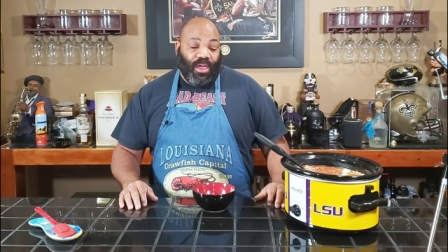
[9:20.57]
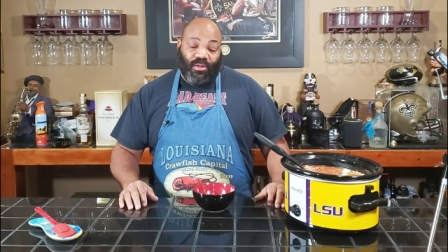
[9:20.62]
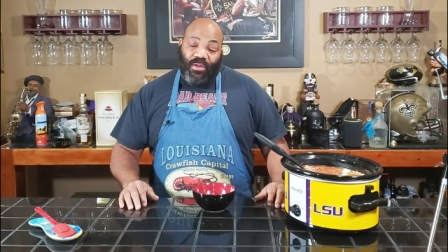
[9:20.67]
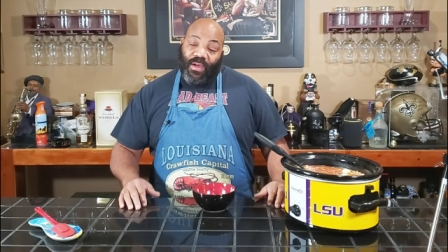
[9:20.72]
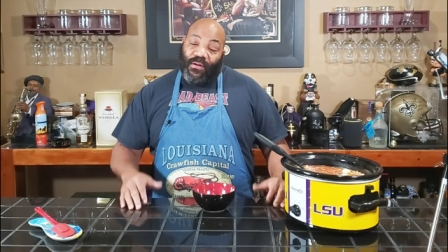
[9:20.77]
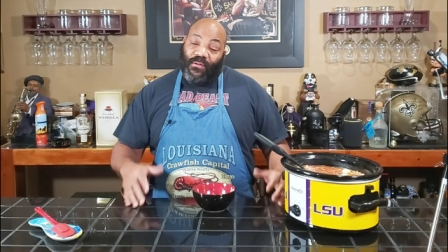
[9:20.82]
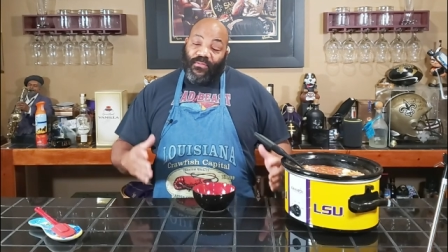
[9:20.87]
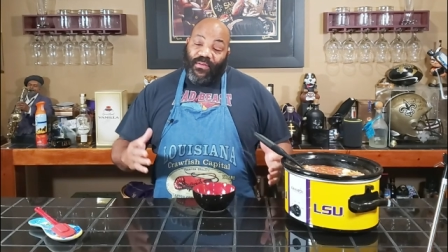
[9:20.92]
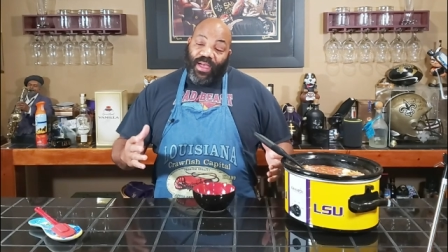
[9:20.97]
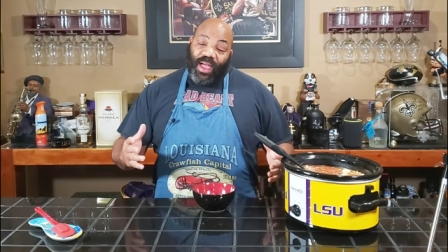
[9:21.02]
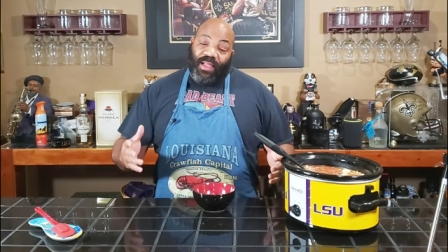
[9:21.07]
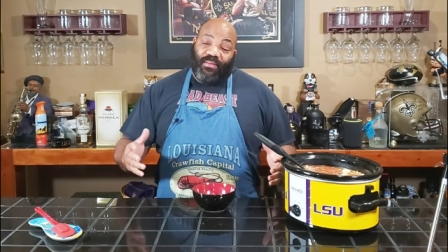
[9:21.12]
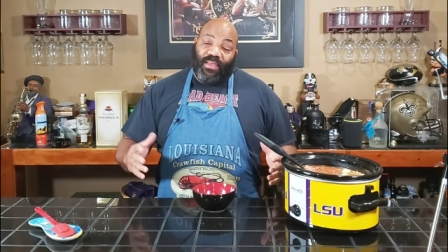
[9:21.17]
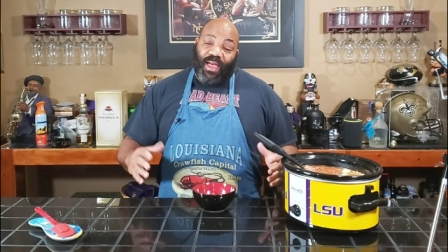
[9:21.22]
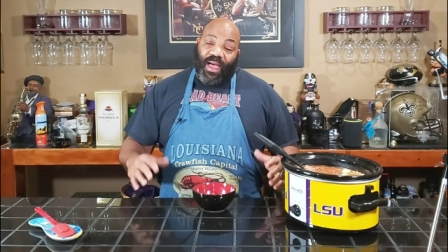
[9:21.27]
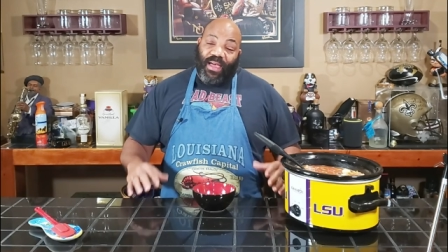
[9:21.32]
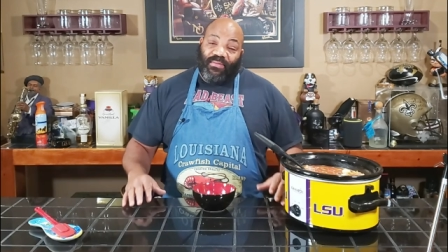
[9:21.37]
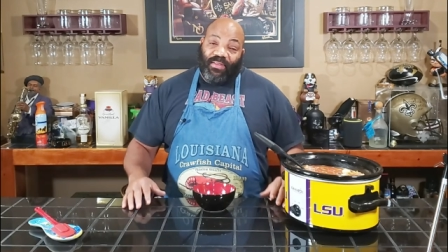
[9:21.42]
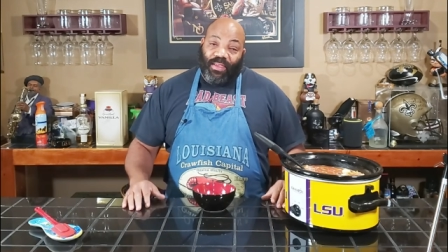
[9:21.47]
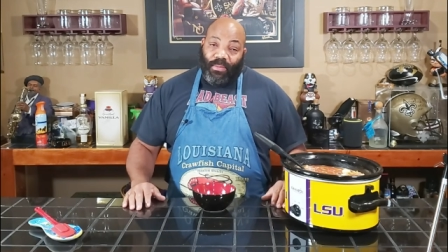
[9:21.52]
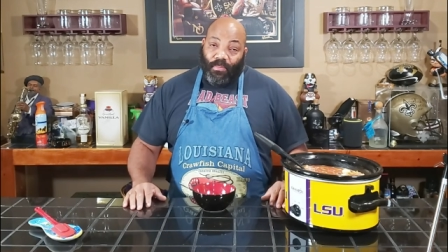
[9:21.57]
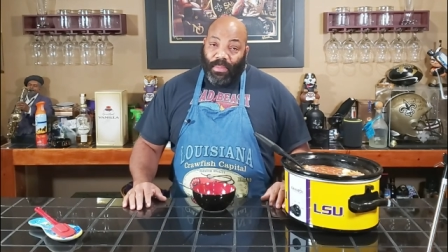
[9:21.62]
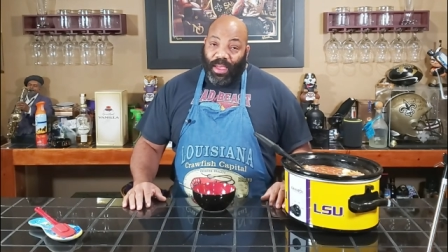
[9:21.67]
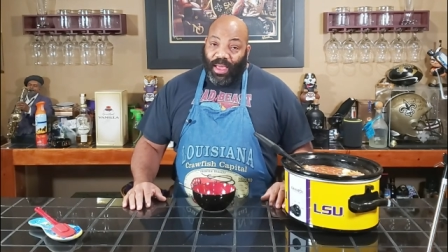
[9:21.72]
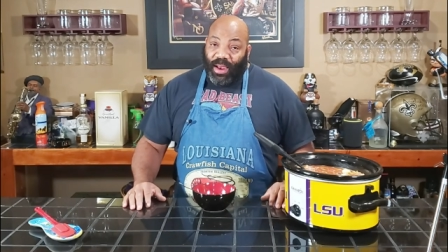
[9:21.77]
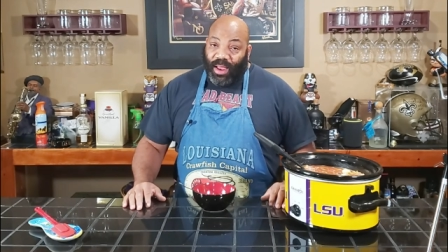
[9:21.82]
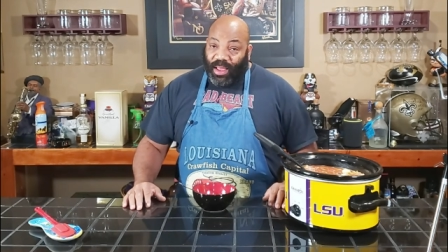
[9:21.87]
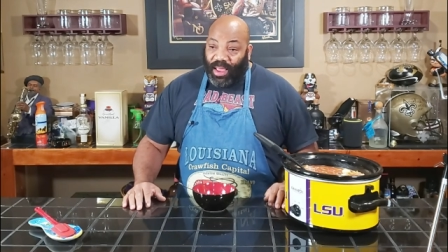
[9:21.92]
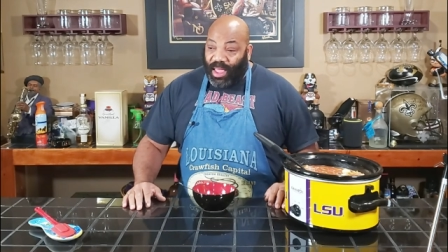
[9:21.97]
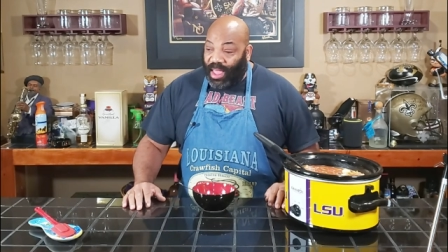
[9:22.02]
you have a fantastic
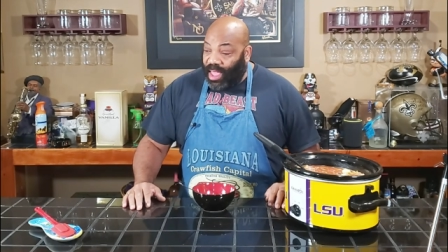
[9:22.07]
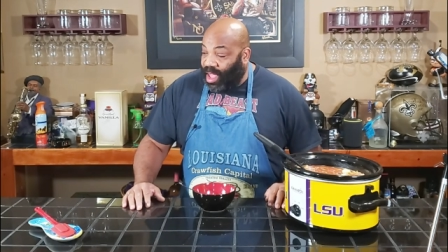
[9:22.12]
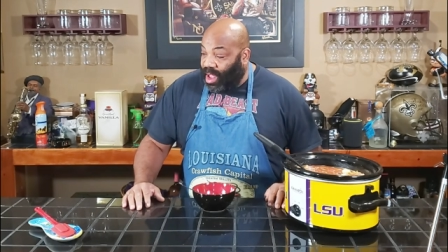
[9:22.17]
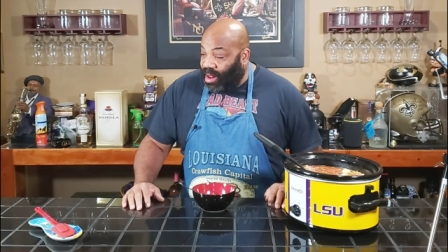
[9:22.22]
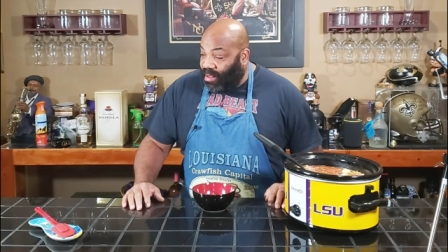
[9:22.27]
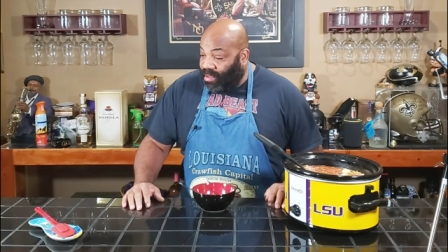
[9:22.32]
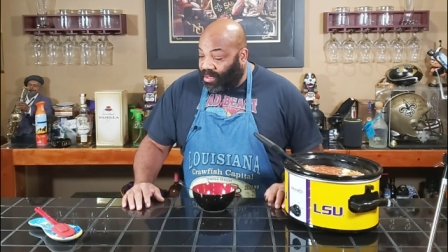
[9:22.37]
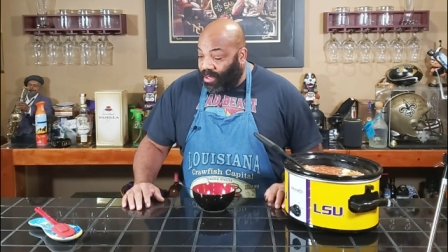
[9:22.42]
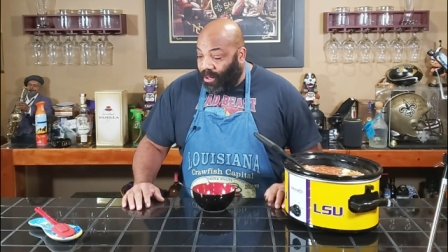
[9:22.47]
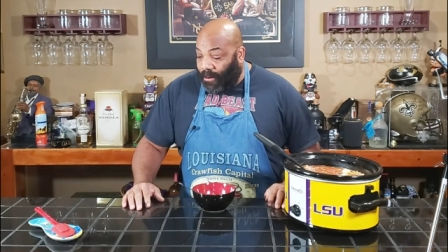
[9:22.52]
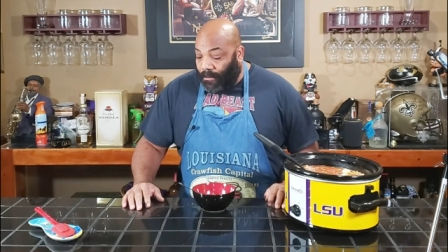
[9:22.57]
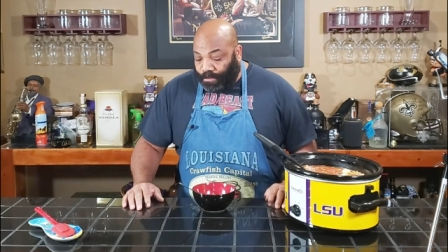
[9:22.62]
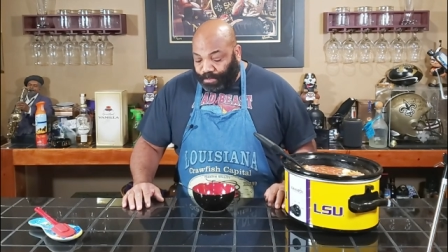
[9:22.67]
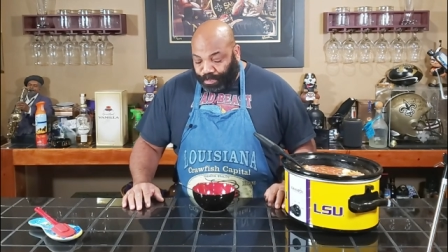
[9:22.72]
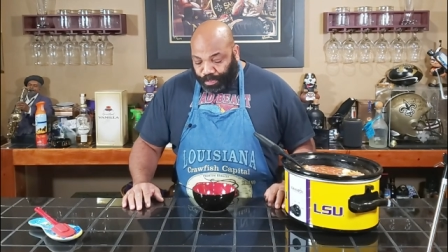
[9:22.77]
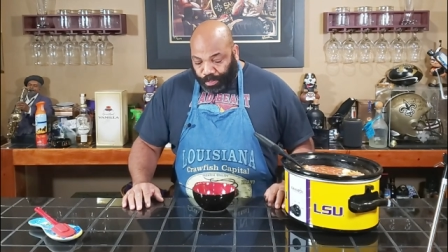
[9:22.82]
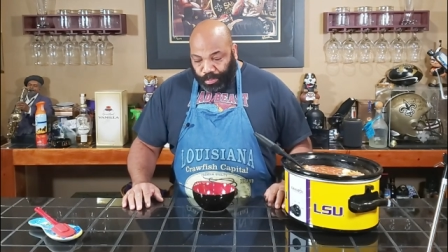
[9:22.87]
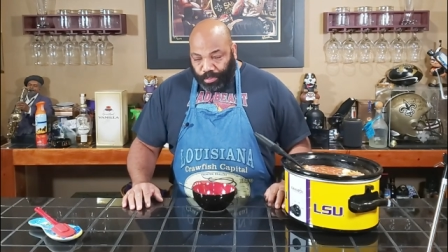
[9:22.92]
meal at the end. So,